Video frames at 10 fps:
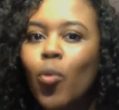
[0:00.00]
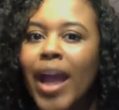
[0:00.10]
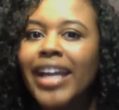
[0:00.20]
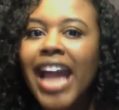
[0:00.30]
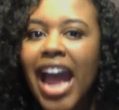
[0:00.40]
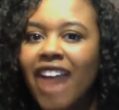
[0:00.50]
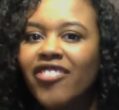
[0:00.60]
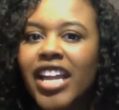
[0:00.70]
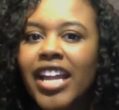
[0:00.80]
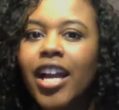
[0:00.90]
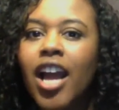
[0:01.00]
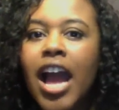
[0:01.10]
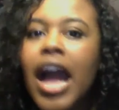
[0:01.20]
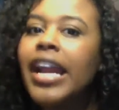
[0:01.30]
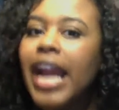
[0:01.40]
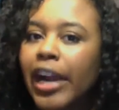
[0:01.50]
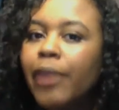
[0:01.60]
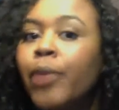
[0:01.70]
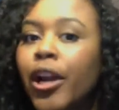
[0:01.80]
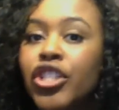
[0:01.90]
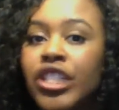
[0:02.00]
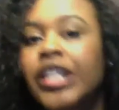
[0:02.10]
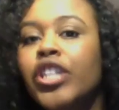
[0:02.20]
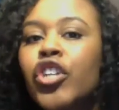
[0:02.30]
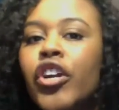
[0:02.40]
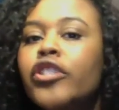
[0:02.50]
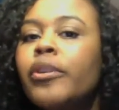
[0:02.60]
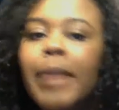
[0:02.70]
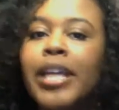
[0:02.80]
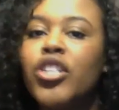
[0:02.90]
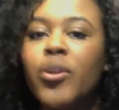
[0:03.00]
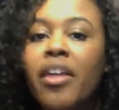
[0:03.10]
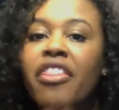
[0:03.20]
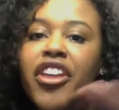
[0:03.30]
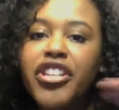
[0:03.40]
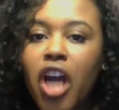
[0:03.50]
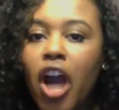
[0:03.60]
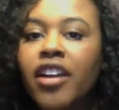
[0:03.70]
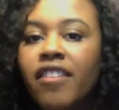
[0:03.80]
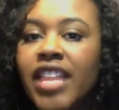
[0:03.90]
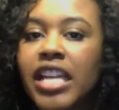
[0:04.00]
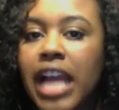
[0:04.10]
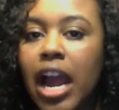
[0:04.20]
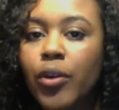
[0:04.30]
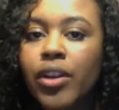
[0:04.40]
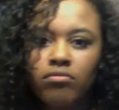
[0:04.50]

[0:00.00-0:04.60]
when having an airbrush t-shirt made you the talk of the town?